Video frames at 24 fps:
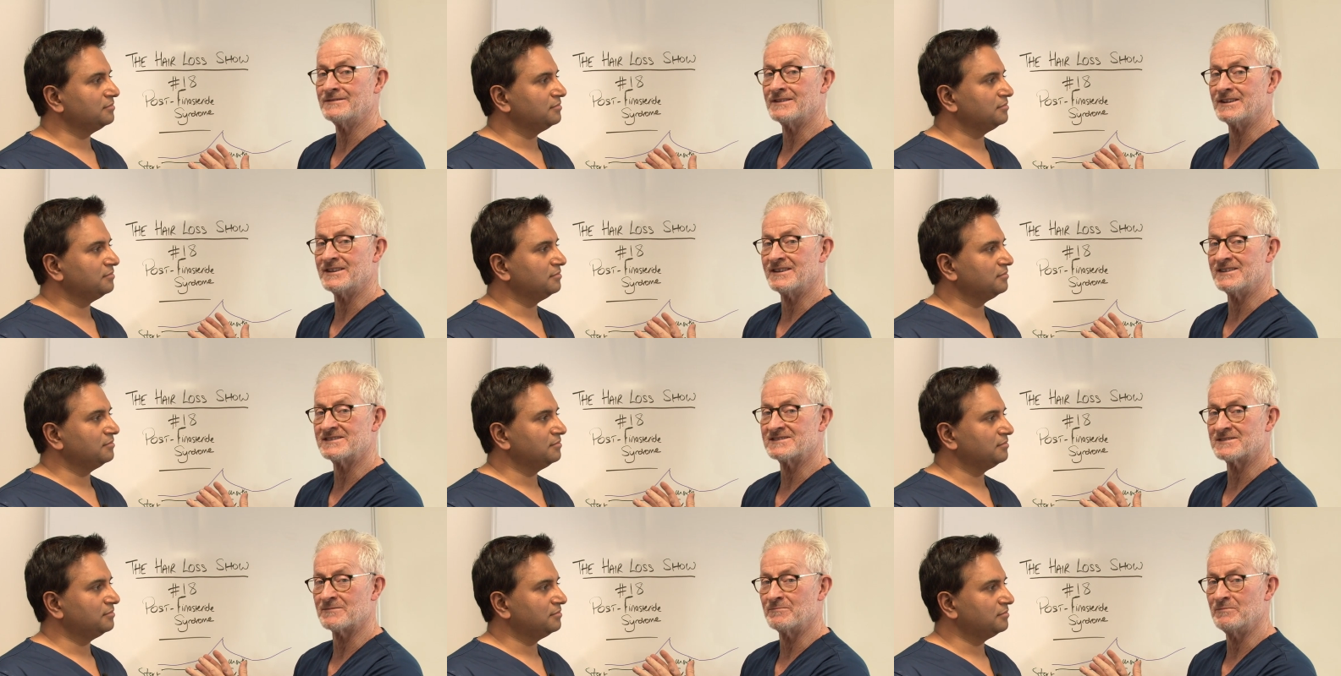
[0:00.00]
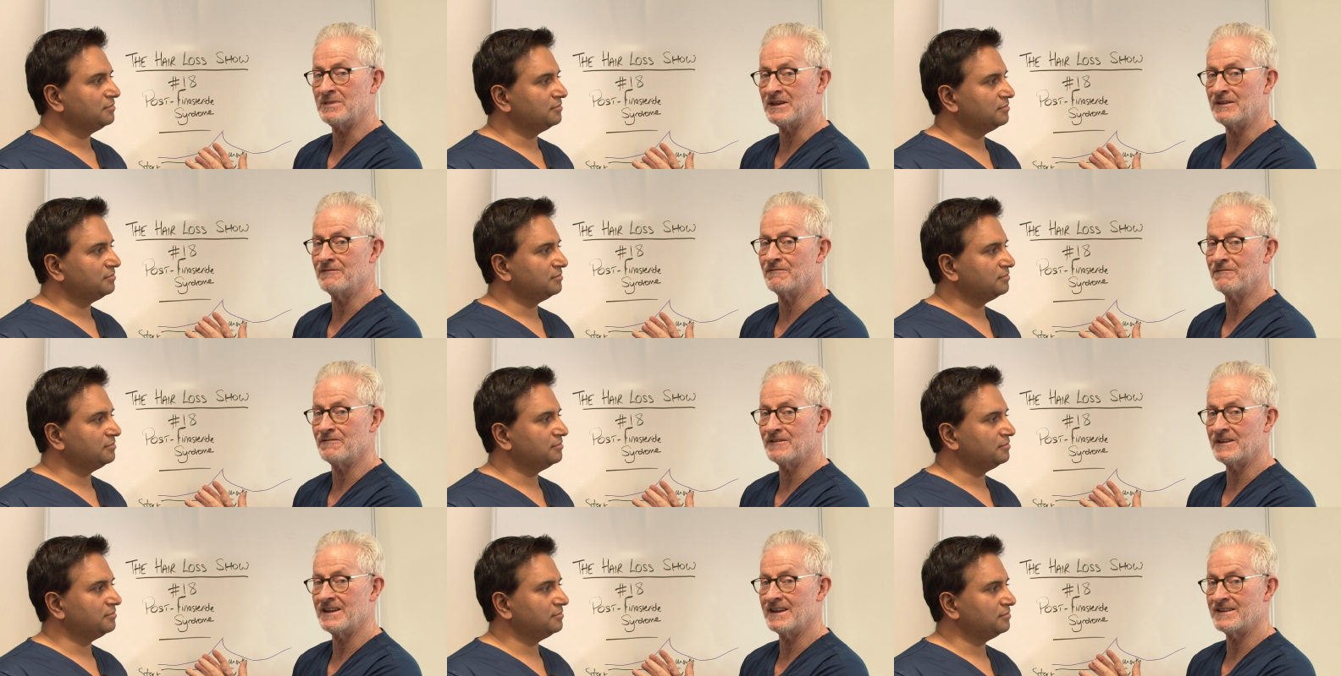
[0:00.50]
Speaker 1: that is a big
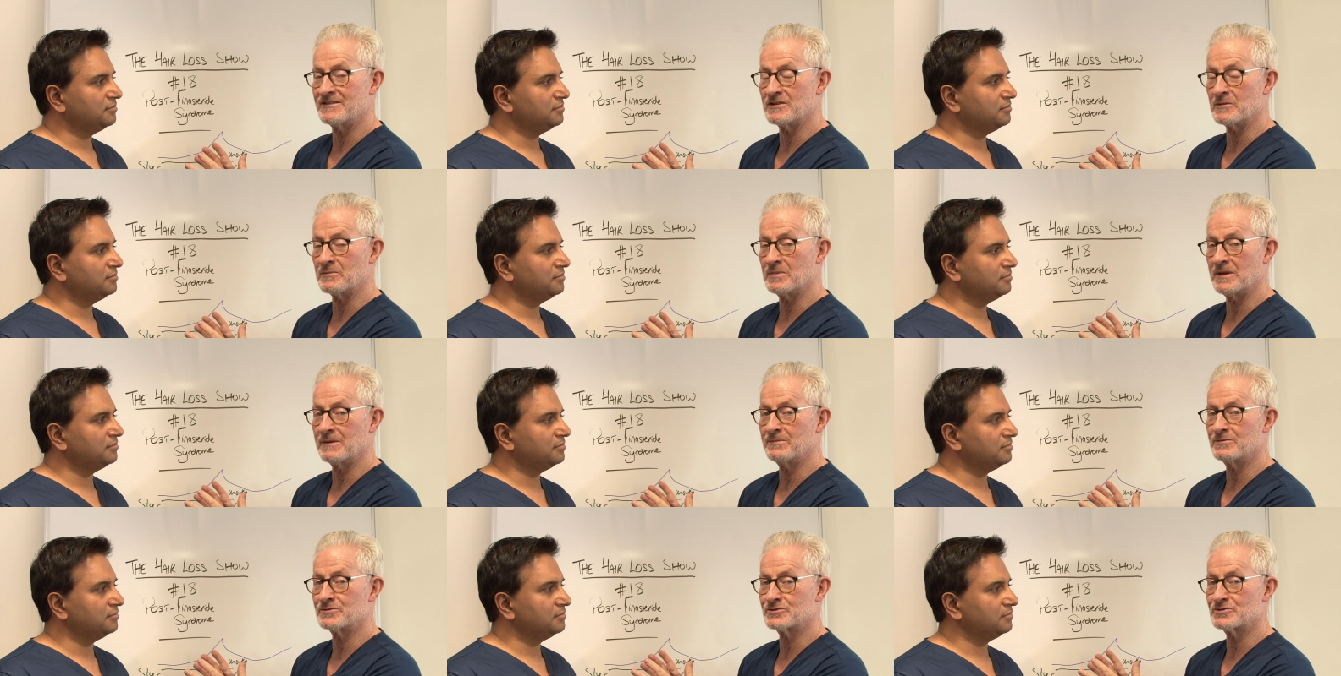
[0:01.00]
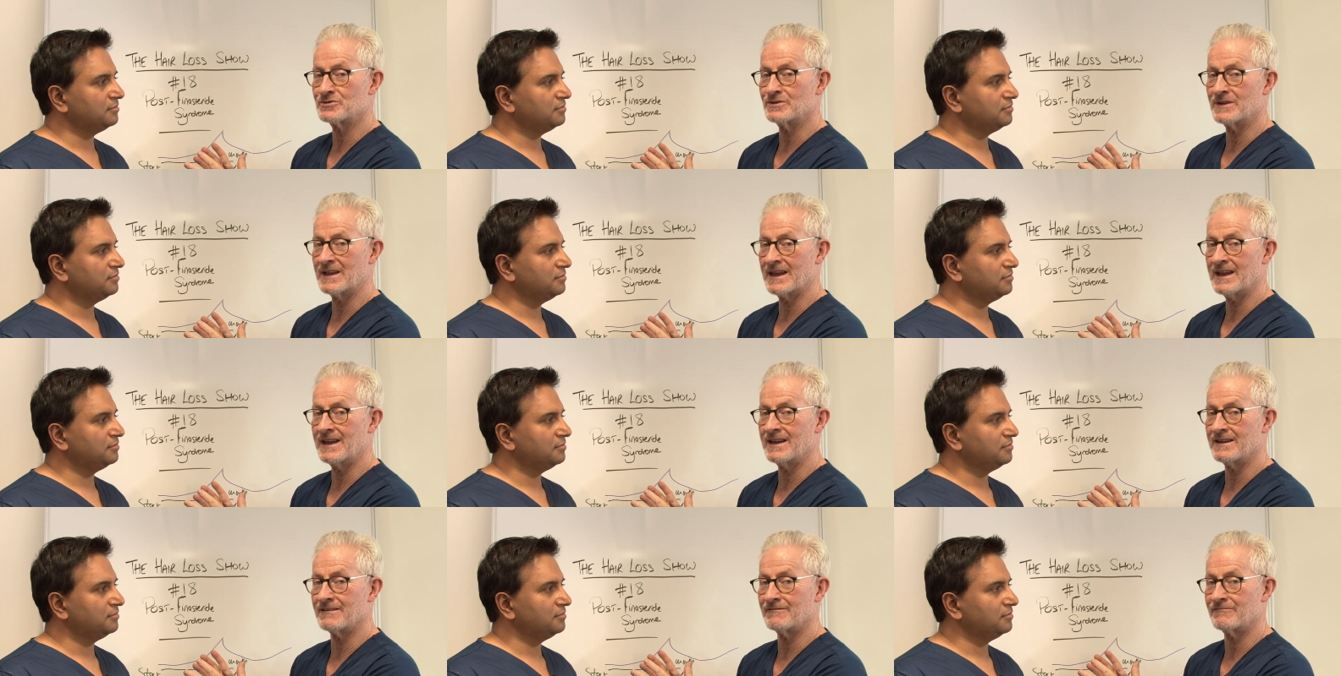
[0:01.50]
fear that people should
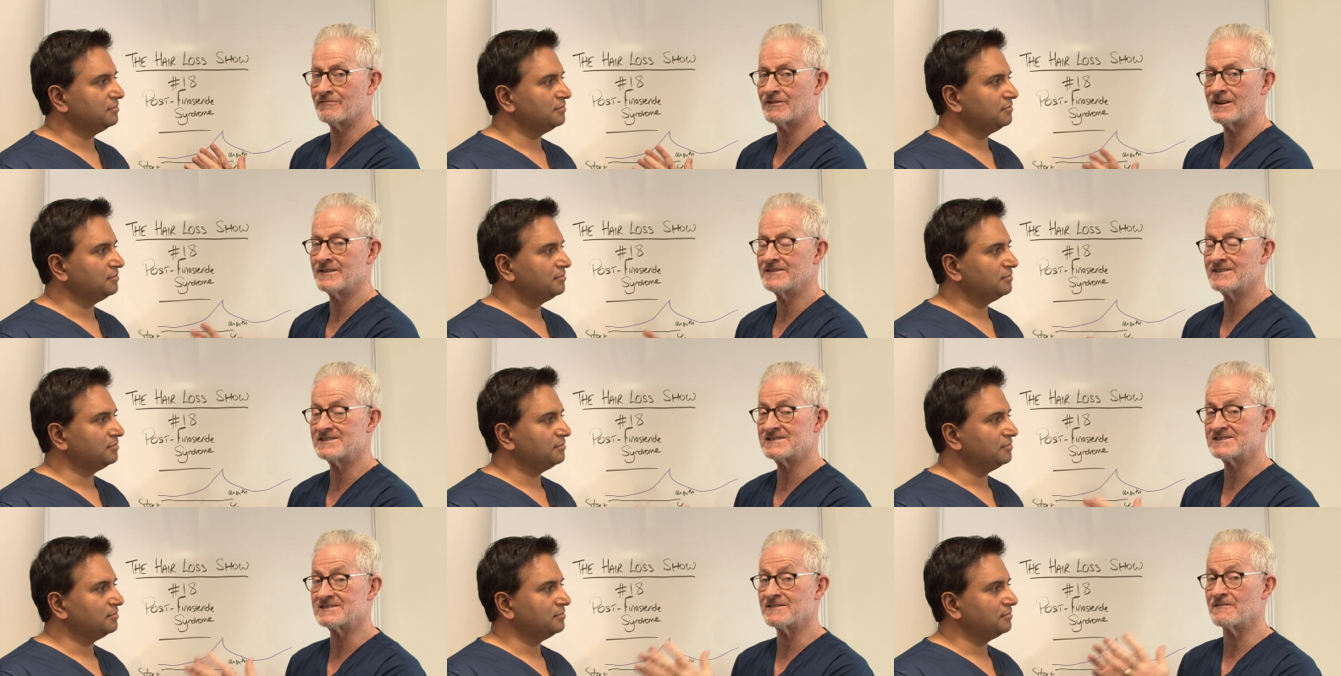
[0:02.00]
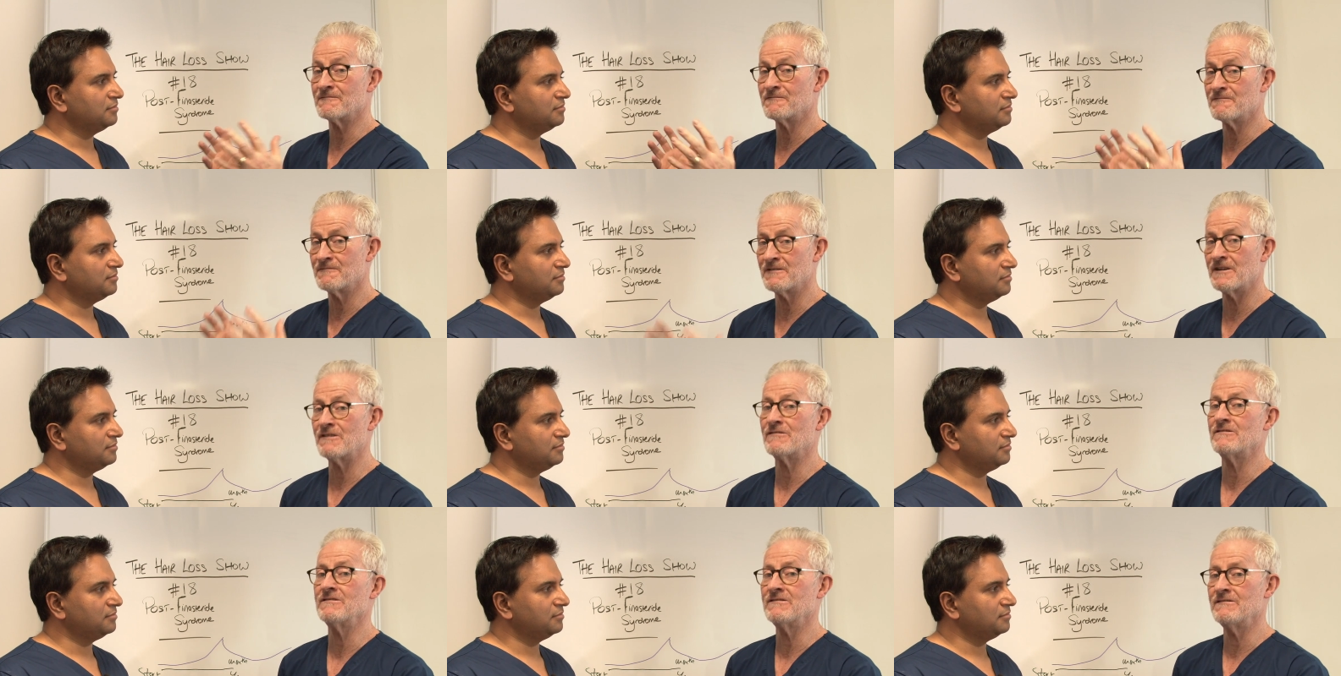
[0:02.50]
have, right? This is a
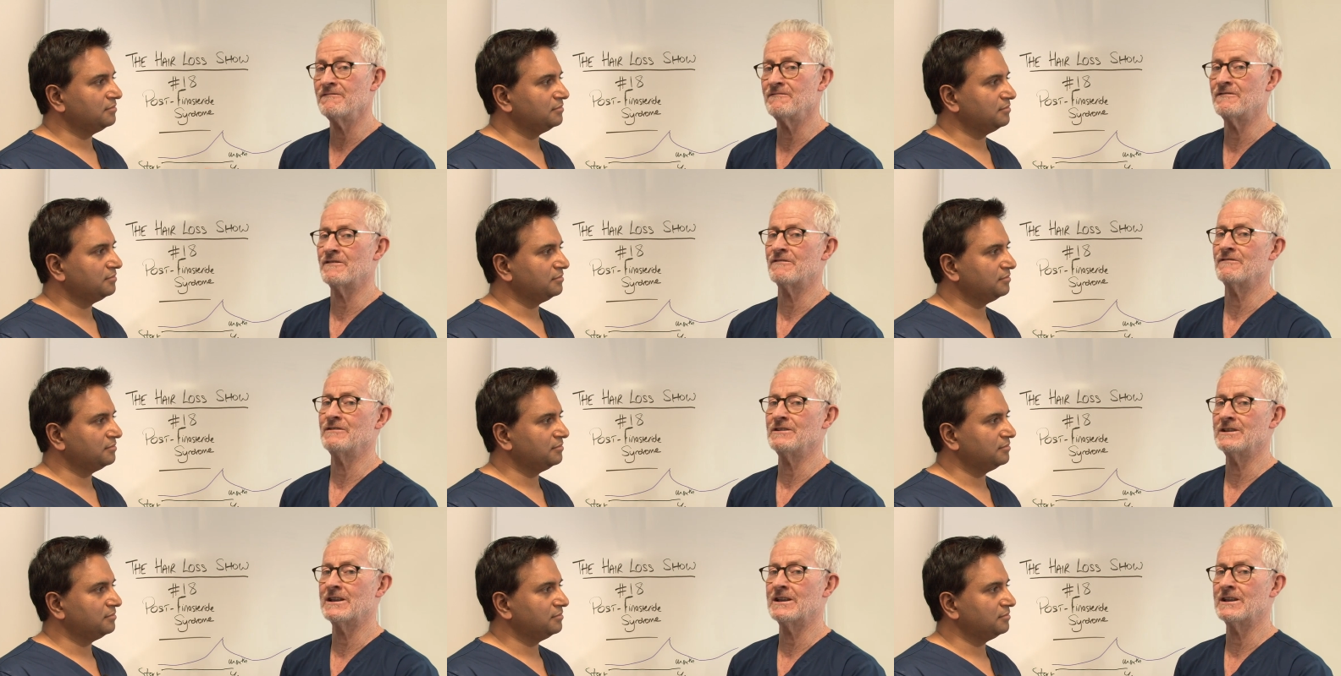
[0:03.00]
very, very